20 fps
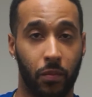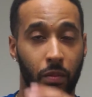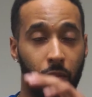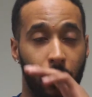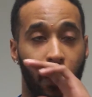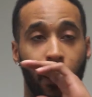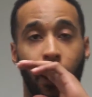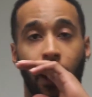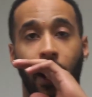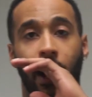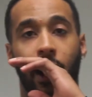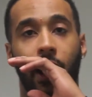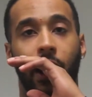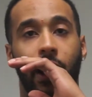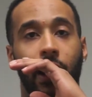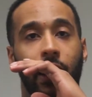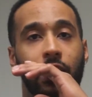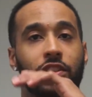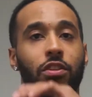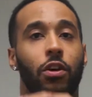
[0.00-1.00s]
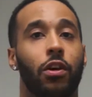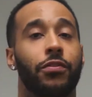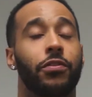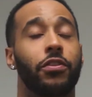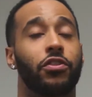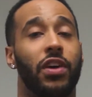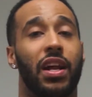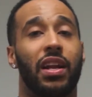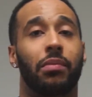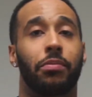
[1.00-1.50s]
So if you're
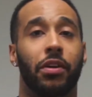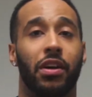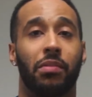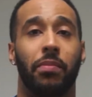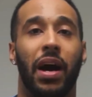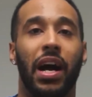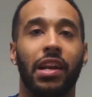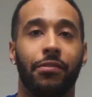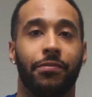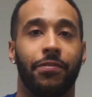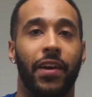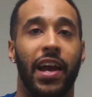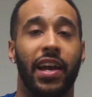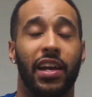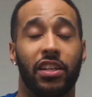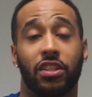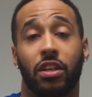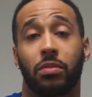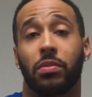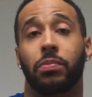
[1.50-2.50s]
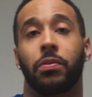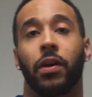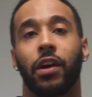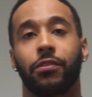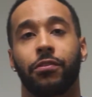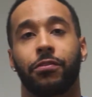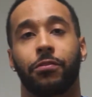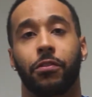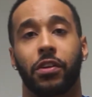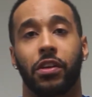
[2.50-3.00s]
trying to burn body fat, it's gonna be
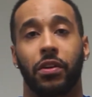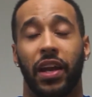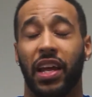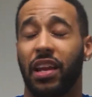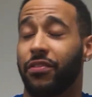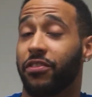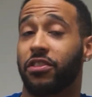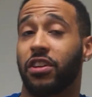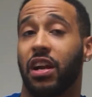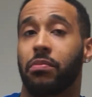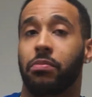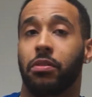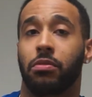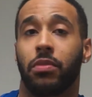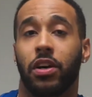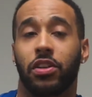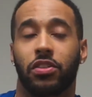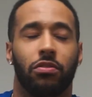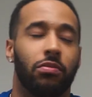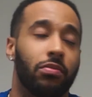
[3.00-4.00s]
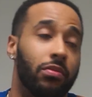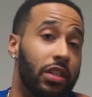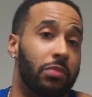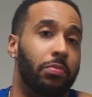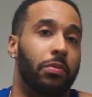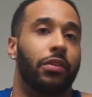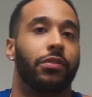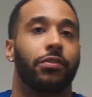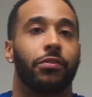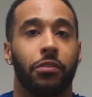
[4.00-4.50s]
perfect for you. And if you're trying to build muscle, it's
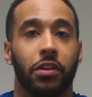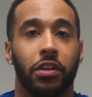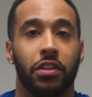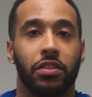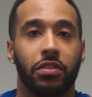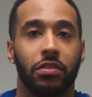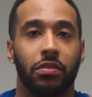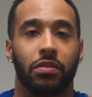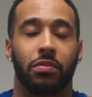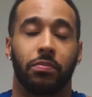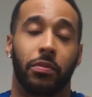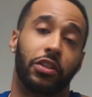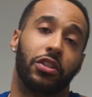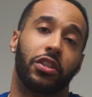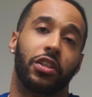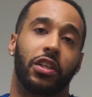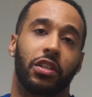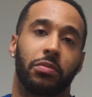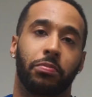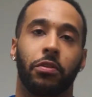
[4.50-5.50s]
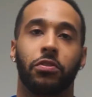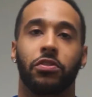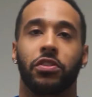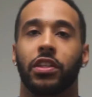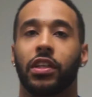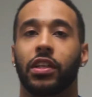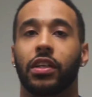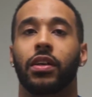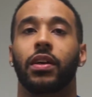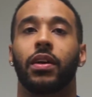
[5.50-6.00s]
perfect for you too. Make sure you get your
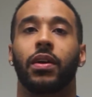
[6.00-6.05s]
protein in.